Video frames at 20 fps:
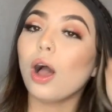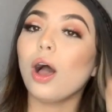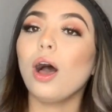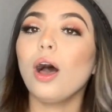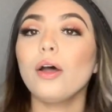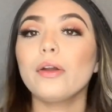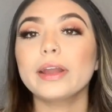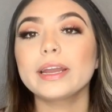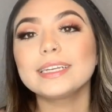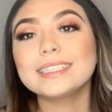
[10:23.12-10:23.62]

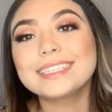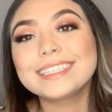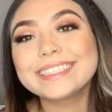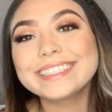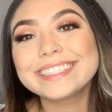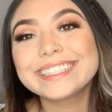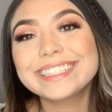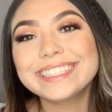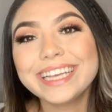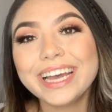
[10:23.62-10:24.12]
All right,
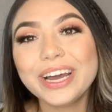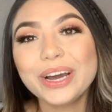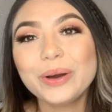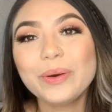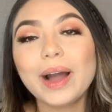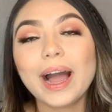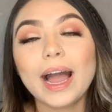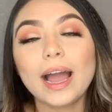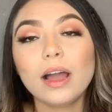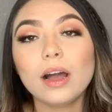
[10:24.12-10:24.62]
so
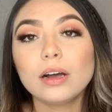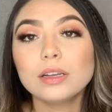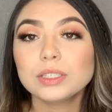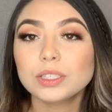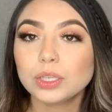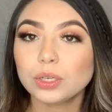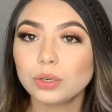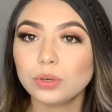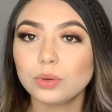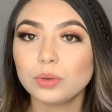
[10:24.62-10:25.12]
I
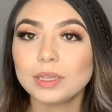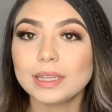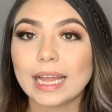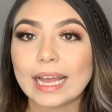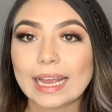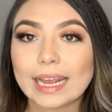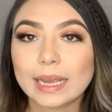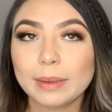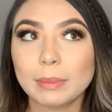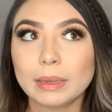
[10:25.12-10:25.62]
also,
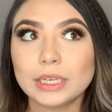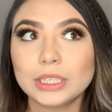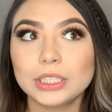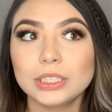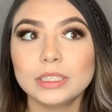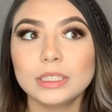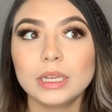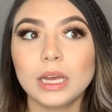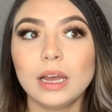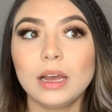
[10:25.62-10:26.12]
like I
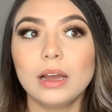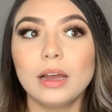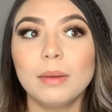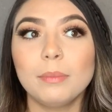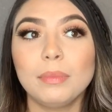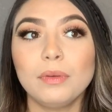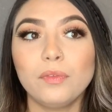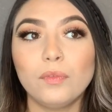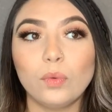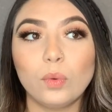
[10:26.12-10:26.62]
mentioned
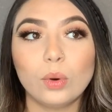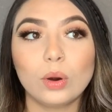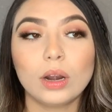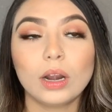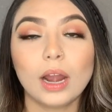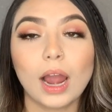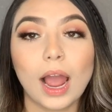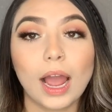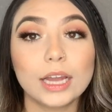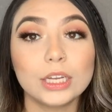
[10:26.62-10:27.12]

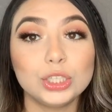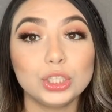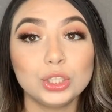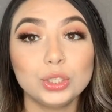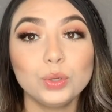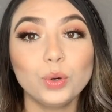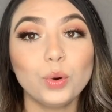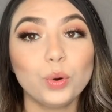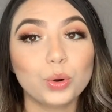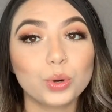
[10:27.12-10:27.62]
before, I
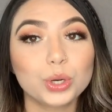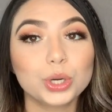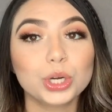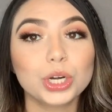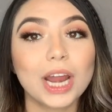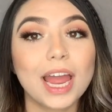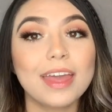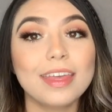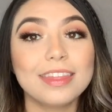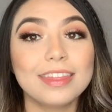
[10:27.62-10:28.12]
do
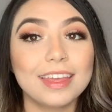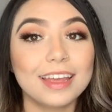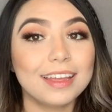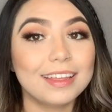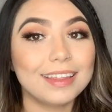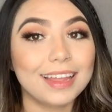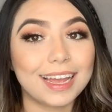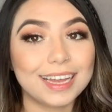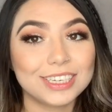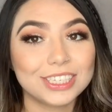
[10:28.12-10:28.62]
order the
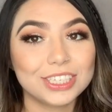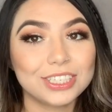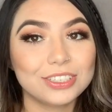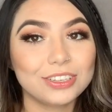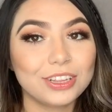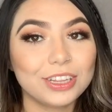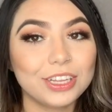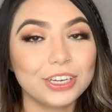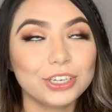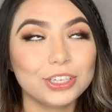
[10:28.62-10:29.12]
lashes
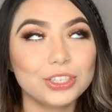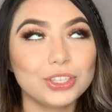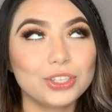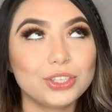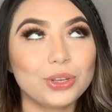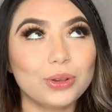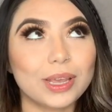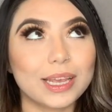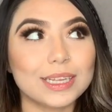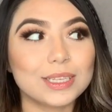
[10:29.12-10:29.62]
on there.
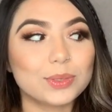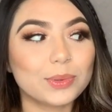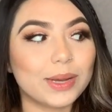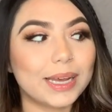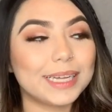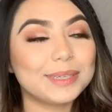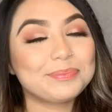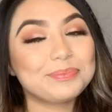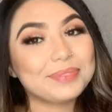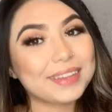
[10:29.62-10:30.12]
So guess
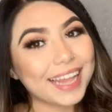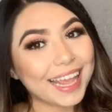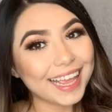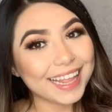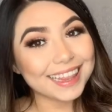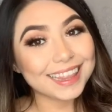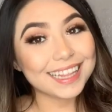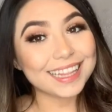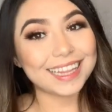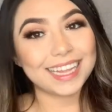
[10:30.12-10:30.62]
what?
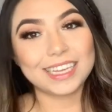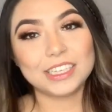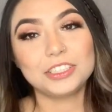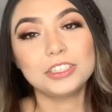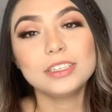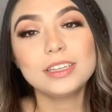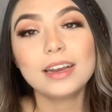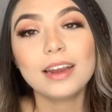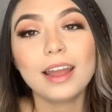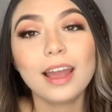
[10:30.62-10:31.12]
The
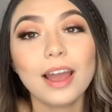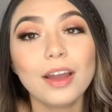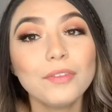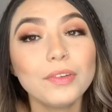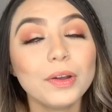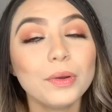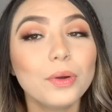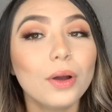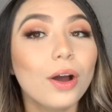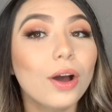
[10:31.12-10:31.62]
lashes that I
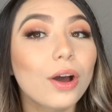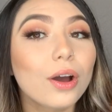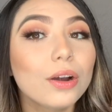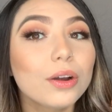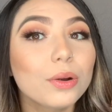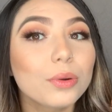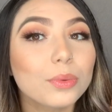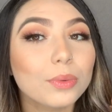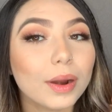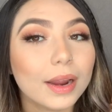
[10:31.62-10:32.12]
have
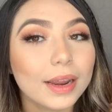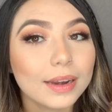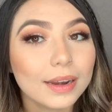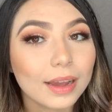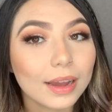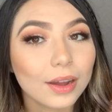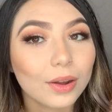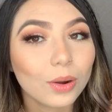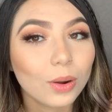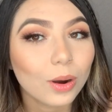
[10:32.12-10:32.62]
on right
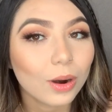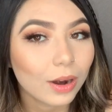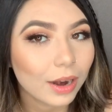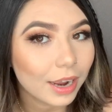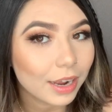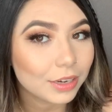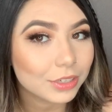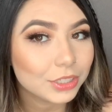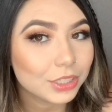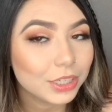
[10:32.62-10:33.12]
now are
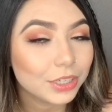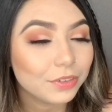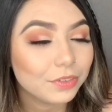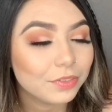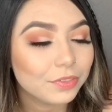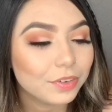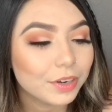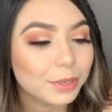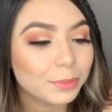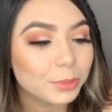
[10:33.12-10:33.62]
actually
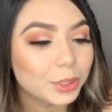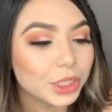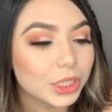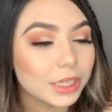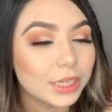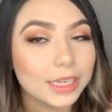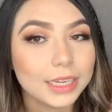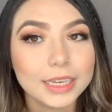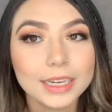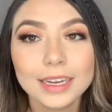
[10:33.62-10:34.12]
from
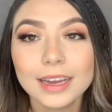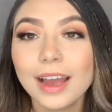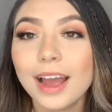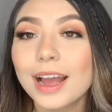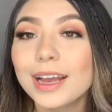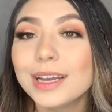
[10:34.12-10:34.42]
SHEIN.